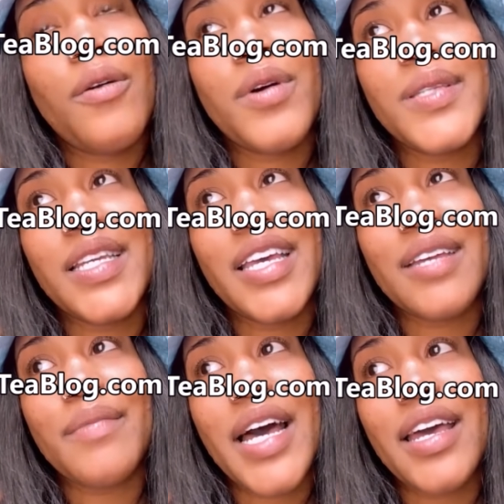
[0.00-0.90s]
once
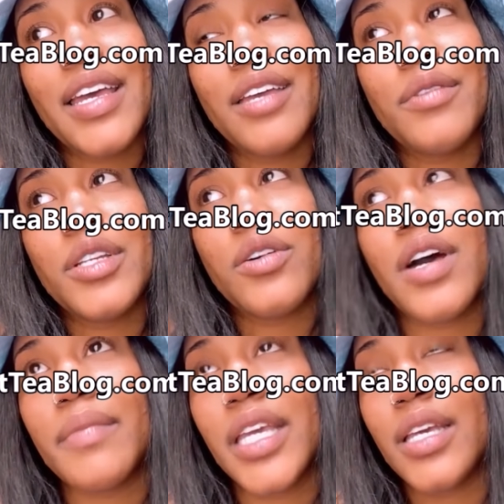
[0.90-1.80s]
again, my even though
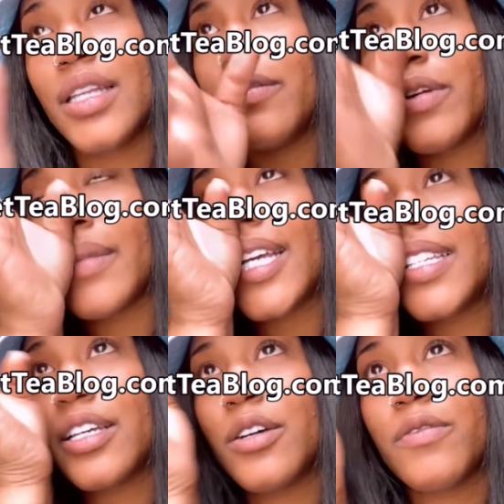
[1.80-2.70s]
I'm healing for
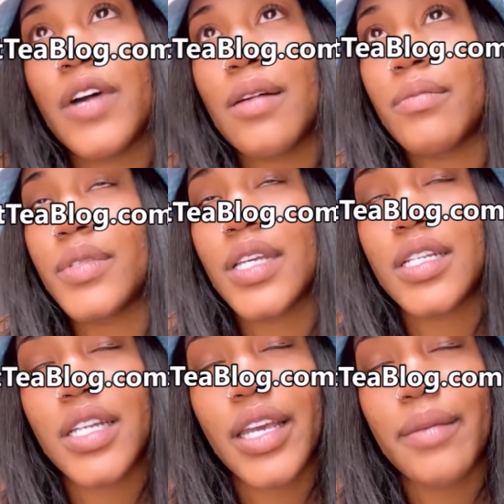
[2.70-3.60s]
myself, I'm
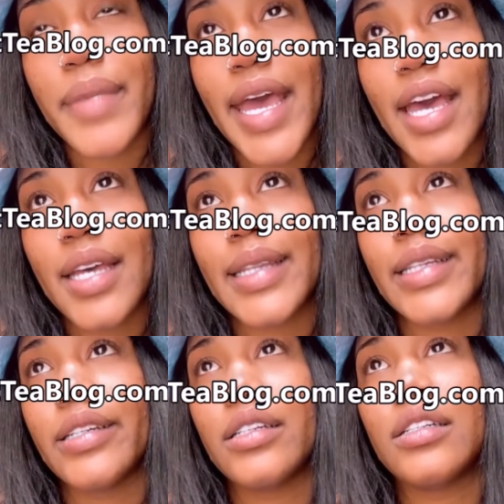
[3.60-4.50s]
such an empath
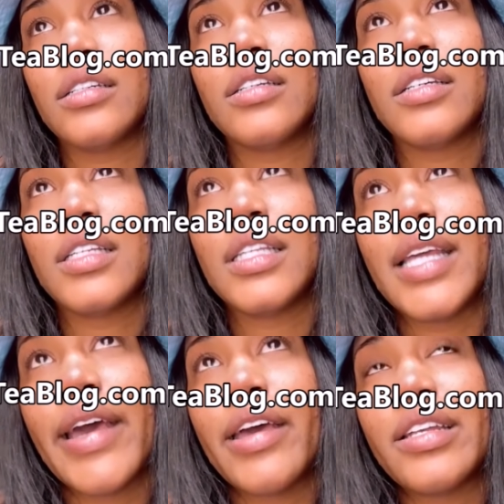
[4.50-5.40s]

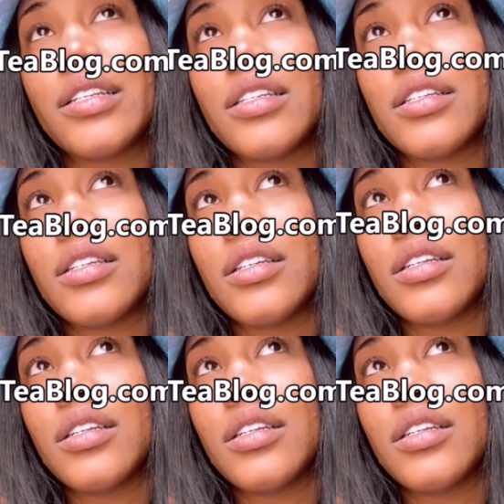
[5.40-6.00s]
that